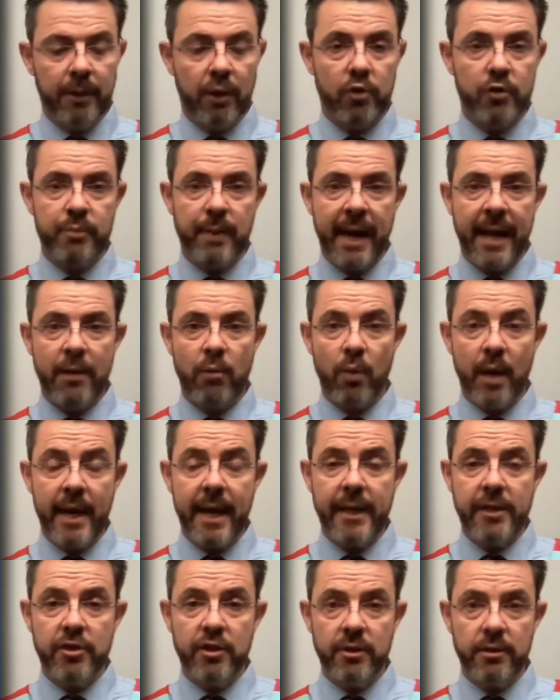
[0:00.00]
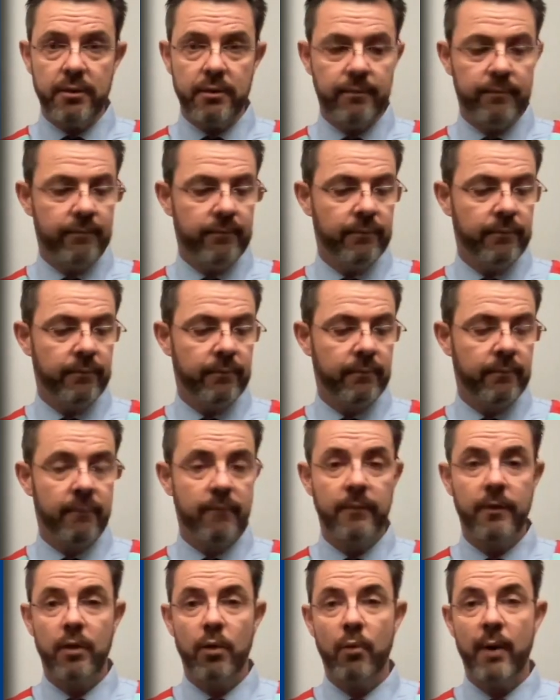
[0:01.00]
because we had one agent,
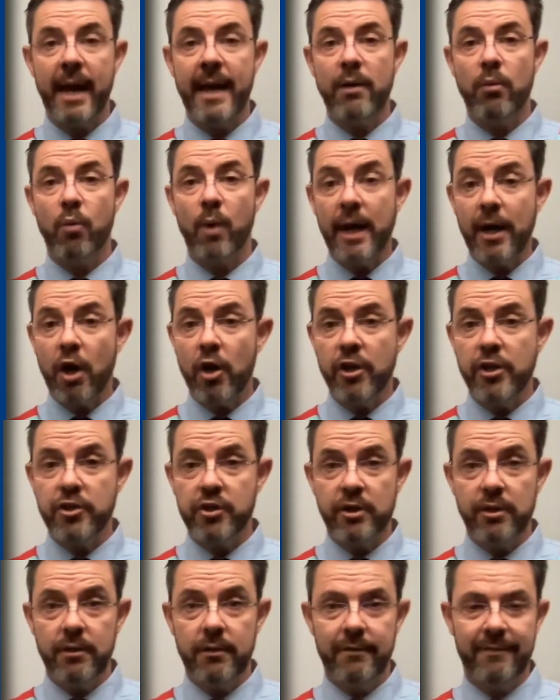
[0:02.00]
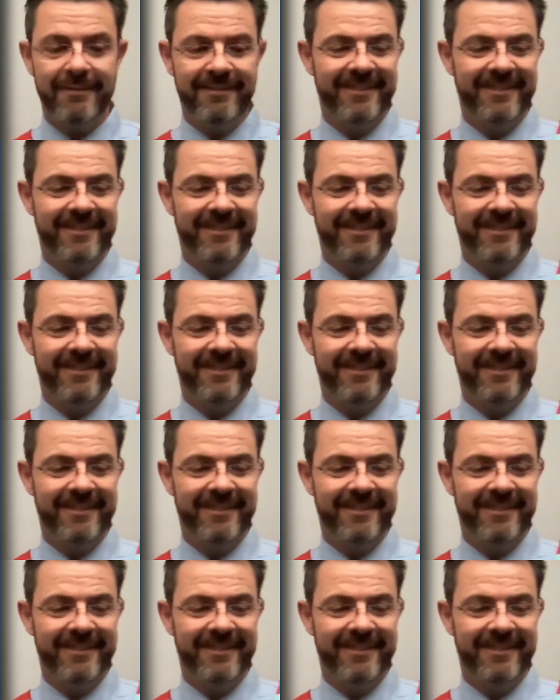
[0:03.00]
we had one origin,